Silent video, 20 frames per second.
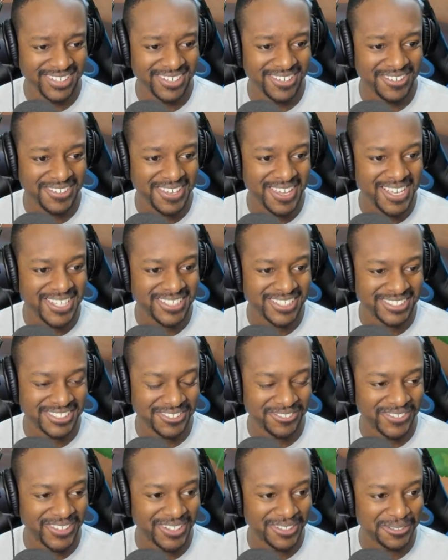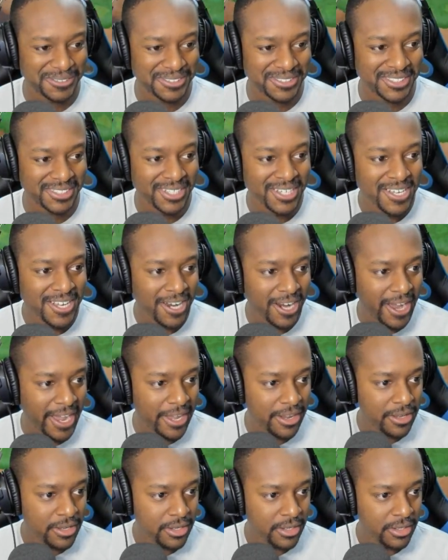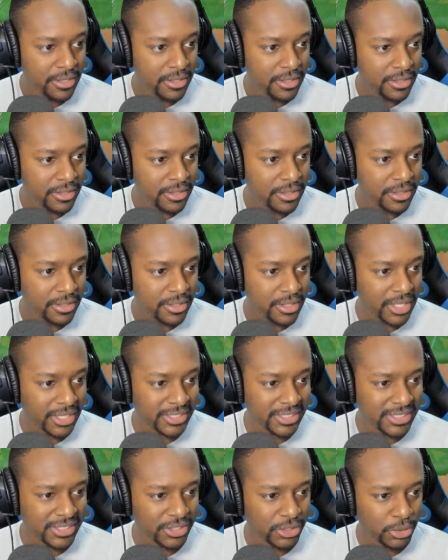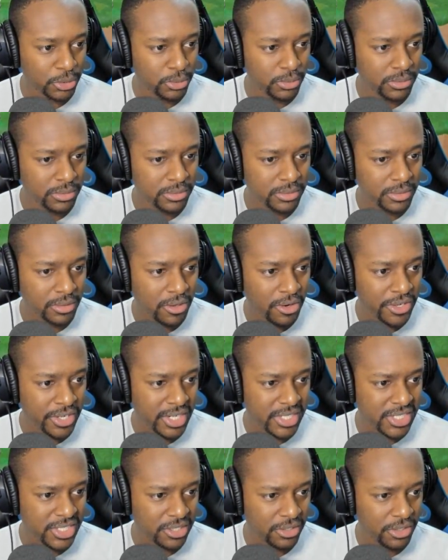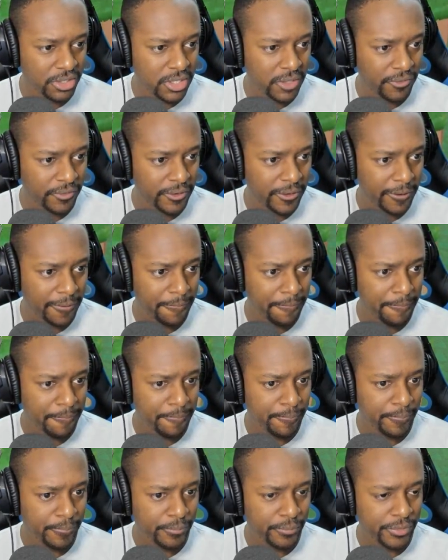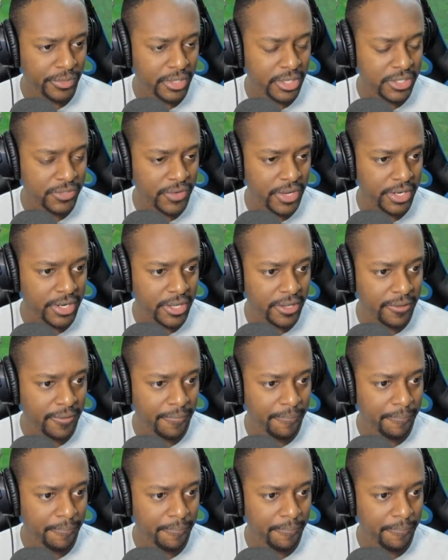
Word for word: okay, is this a regular stick? All right. Is this new? Or did it just look different? Let's find out.